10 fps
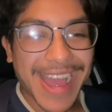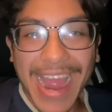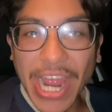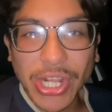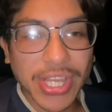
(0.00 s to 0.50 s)

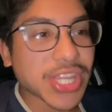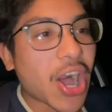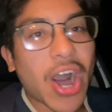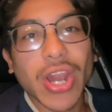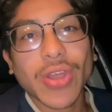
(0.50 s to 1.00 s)
I looked
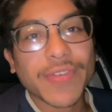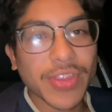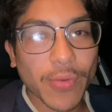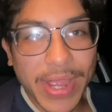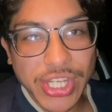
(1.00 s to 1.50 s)
all over
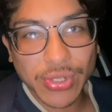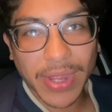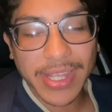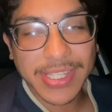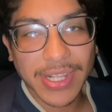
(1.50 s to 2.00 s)
the
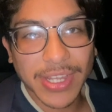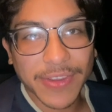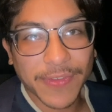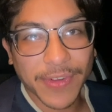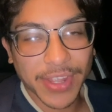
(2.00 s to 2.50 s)
restaurant to
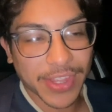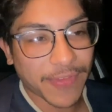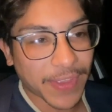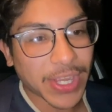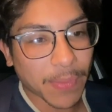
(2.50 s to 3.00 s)
look for the
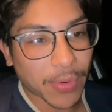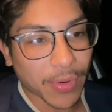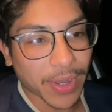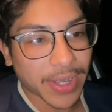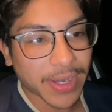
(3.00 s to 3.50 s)

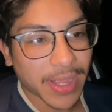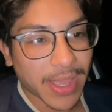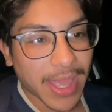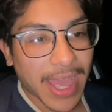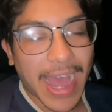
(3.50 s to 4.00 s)
fingerboard.
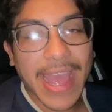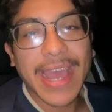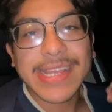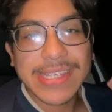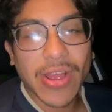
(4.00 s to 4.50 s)
I
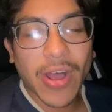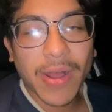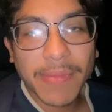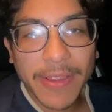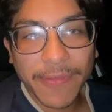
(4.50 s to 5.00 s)
asked
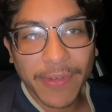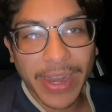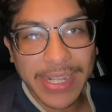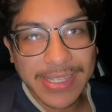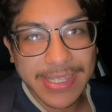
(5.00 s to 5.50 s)
all my
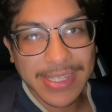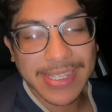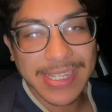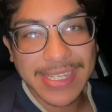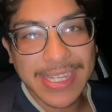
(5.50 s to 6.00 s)
friends
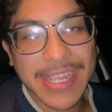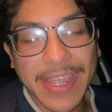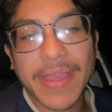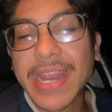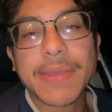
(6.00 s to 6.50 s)
to see
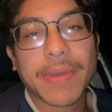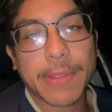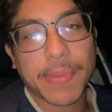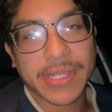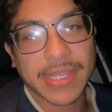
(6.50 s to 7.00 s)
if anybody
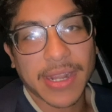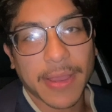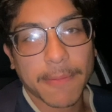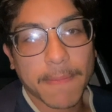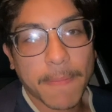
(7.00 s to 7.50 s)
picked it
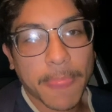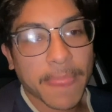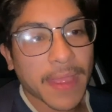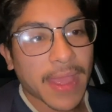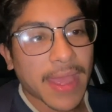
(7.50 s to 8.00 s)
up.
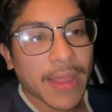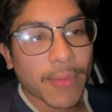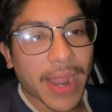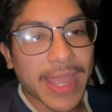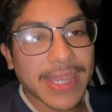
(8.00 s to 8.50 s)

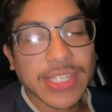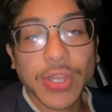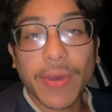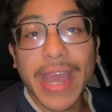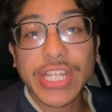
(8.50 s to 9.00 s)
Right?
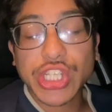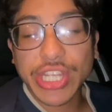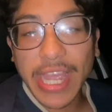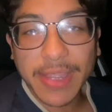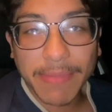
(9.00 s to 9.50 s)
So I
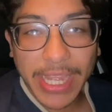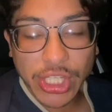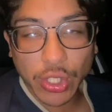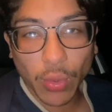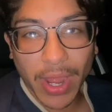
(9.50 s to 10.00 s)
check my
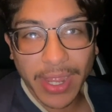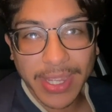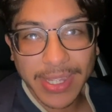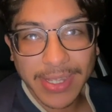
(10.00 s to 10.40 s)
truck